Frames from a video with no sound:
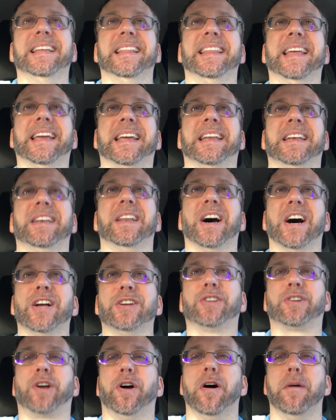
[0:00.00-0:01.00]
They can
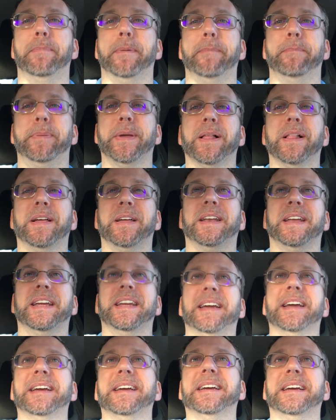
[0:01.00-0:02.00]
dodge
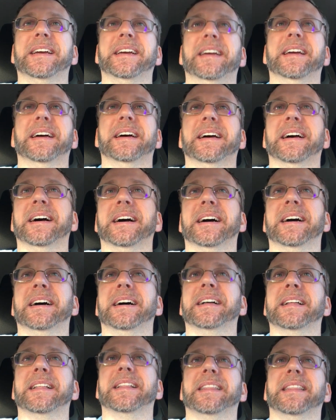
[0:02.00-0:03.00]
culpability
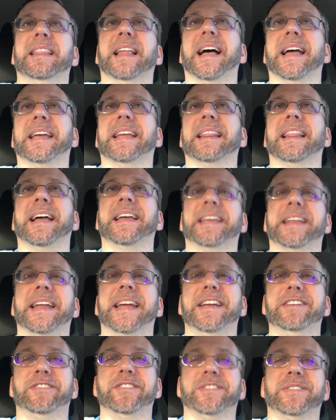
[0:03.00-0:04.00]
like an
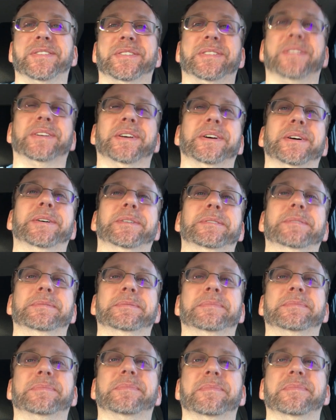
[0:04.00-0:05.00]
agent. So,
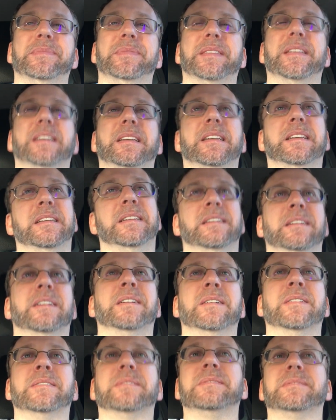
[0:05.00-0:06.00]
you
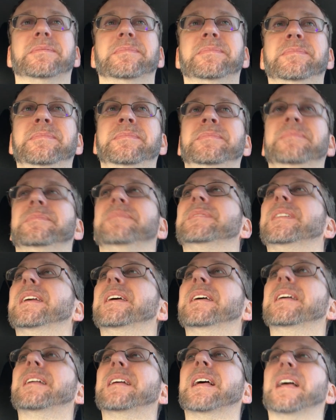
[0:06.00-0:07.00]
know,
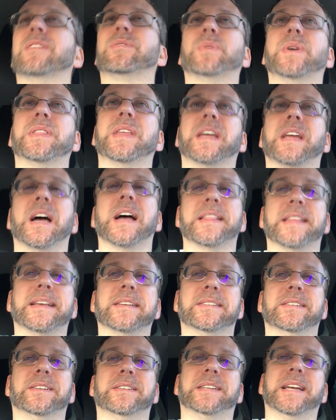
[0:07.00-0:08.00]
that's what they got.
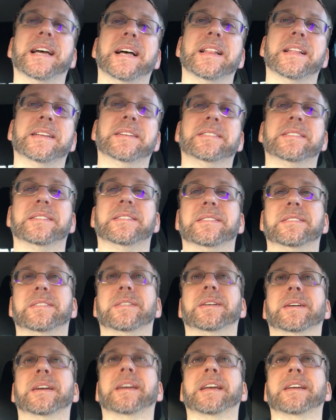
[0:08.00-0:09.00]
That's their talent.
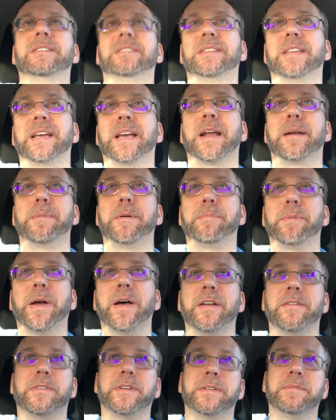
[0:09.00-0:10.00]
So I guess they got to be
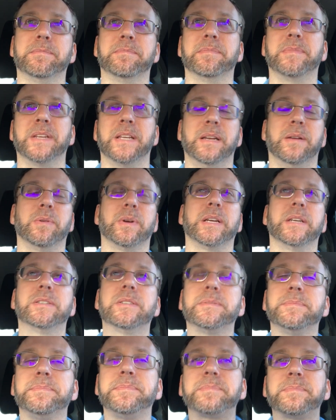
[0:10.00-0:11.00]
proud of it
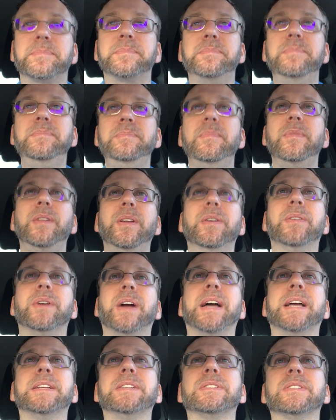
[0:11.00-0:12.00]
anyways.
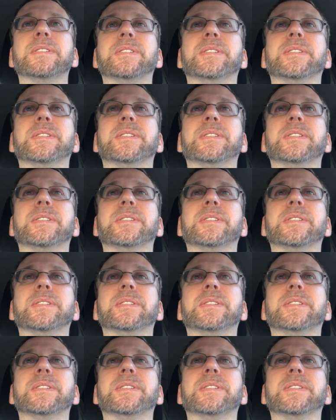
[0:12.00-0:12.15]
Right?